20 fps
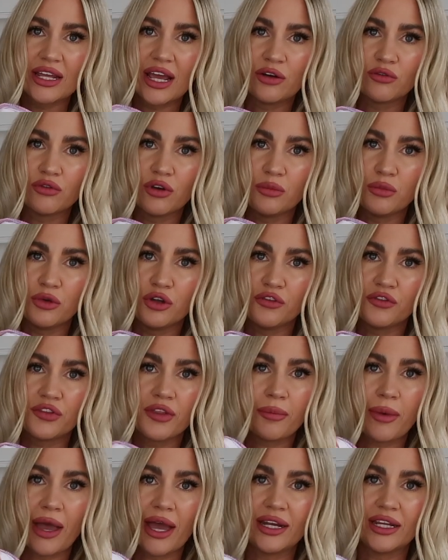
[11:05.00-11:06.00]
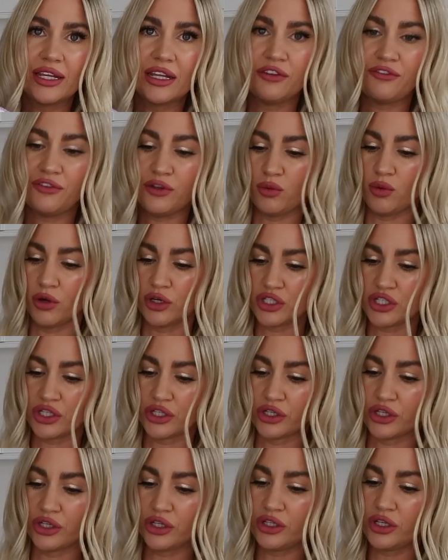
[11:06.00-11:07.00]
and remove the padding if you want
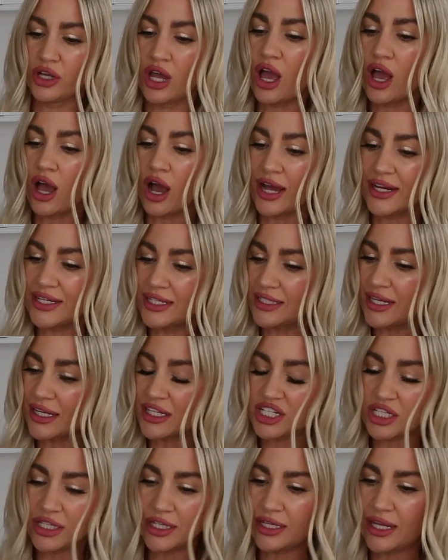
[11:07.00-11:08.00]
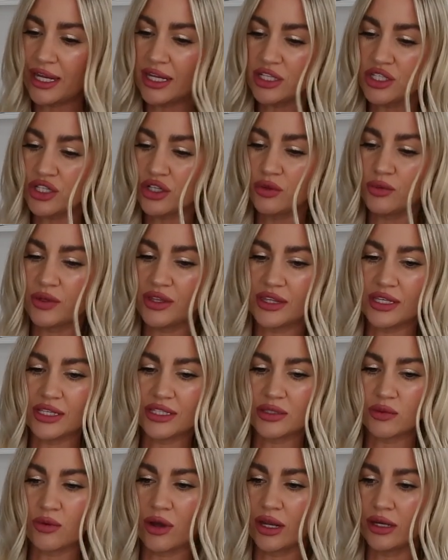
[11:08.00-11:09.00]
to. I didn't actually need to with
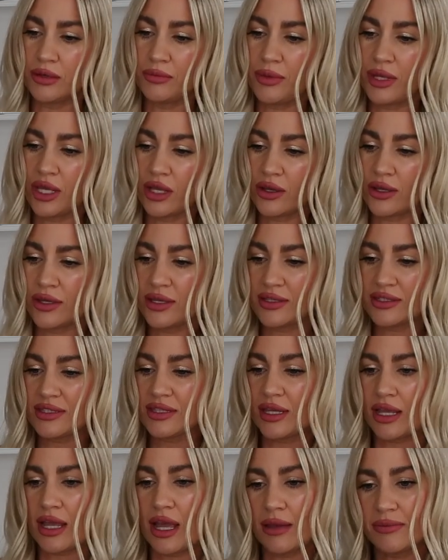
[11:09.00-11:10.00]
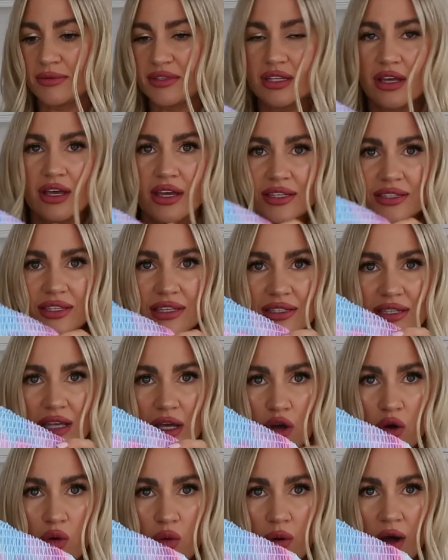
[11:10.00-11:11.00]
this one because the cup sizes
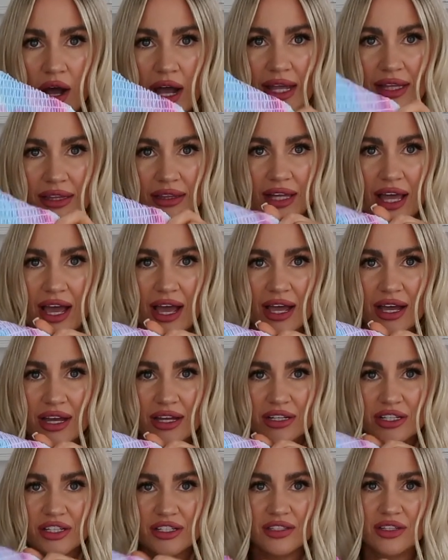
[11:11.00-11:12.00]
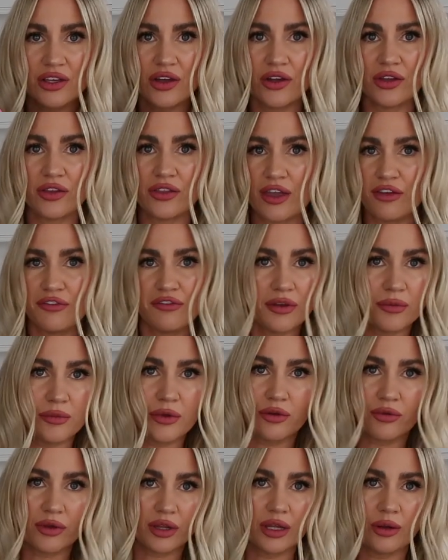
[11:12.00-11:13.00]
are quite large, so they fit
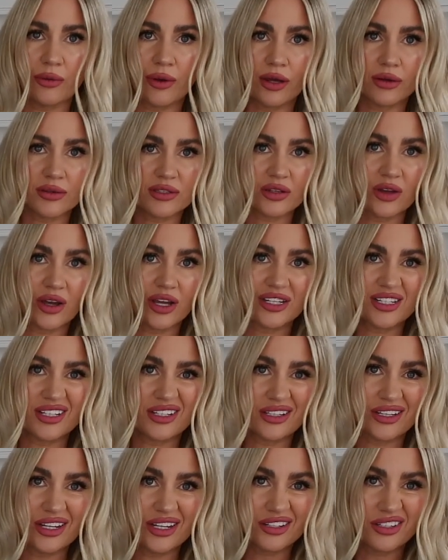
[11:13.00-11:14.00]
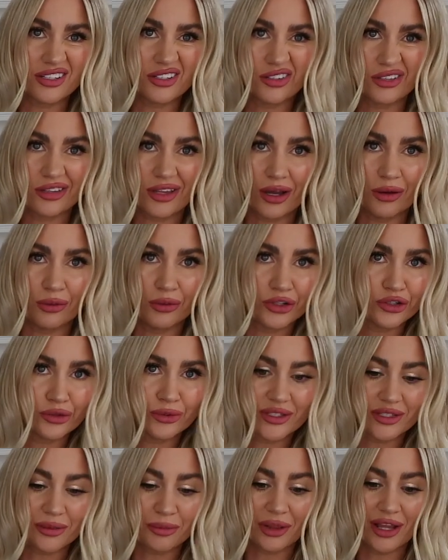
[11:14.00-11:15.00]
me really well, so I didn't need to do that, which
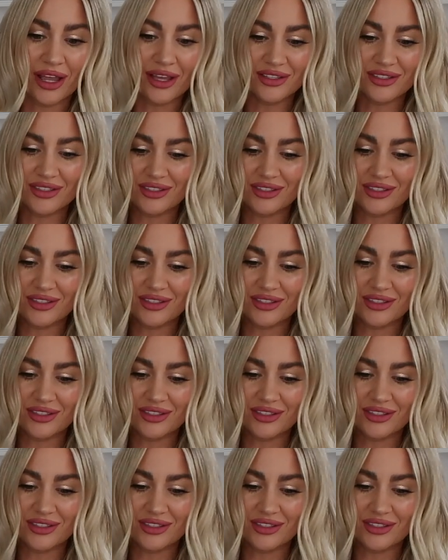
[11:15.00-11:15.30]
was a plus.